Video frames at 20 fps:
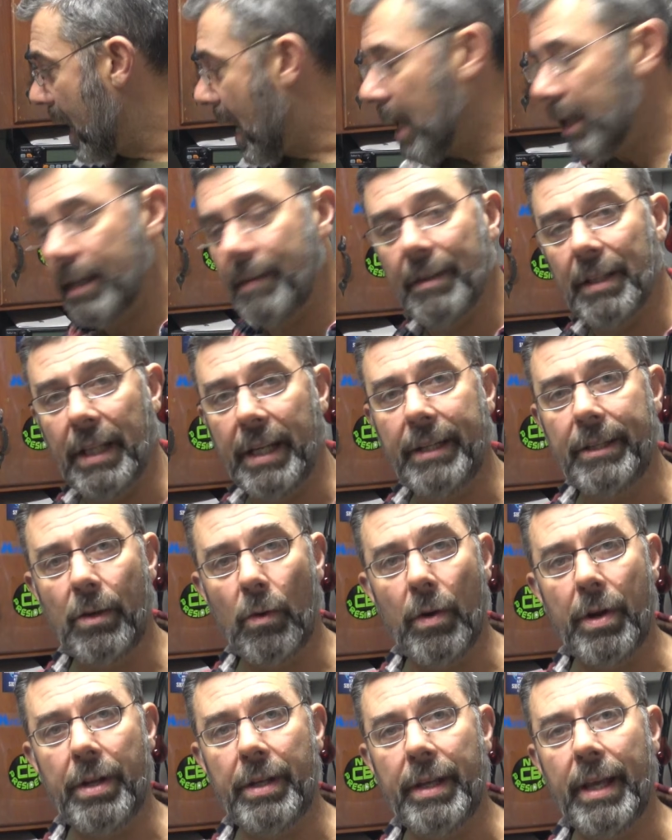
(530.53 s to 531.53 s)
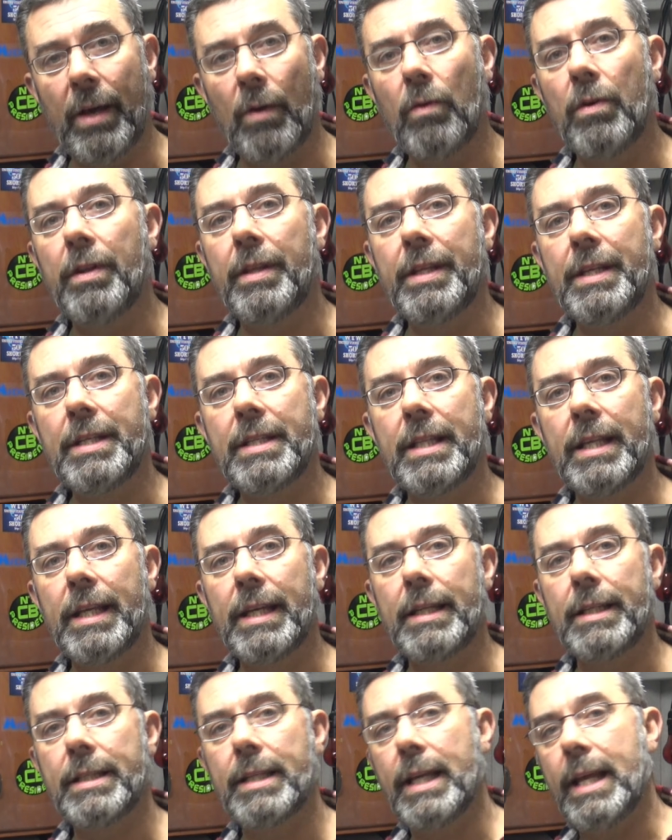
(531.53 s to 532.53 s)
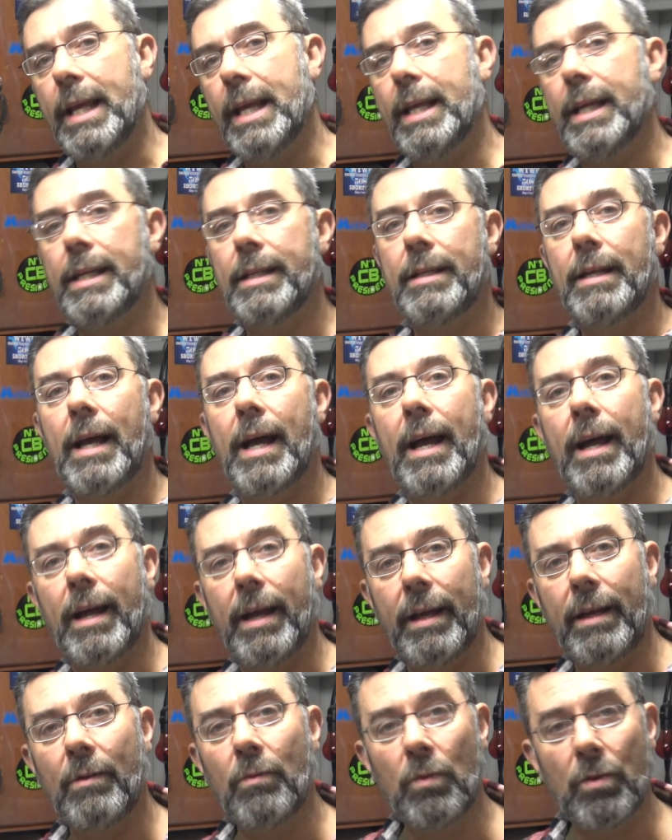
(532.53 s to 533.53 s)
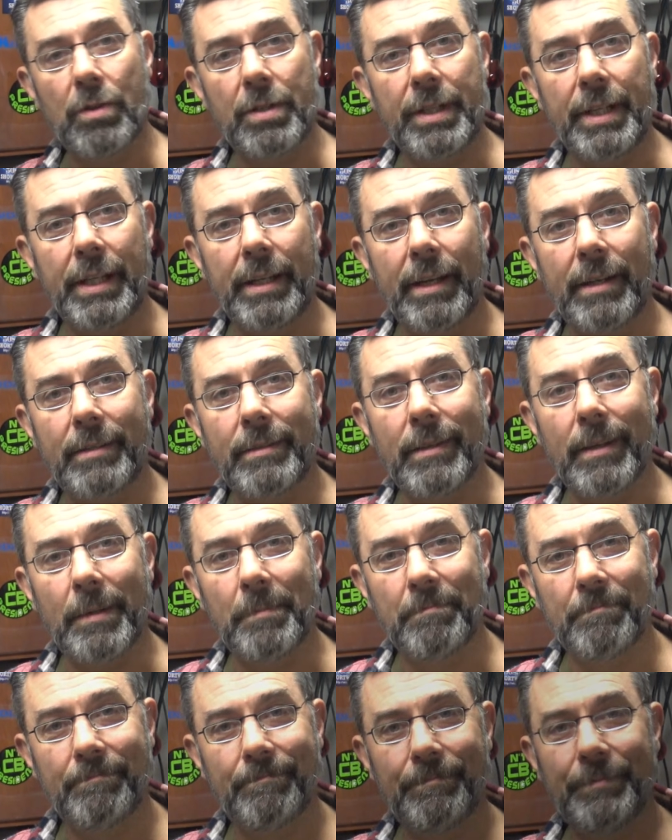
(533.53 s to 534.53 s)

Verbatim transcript: I'll leave a link to where you can get one of these things, and I will see you next time.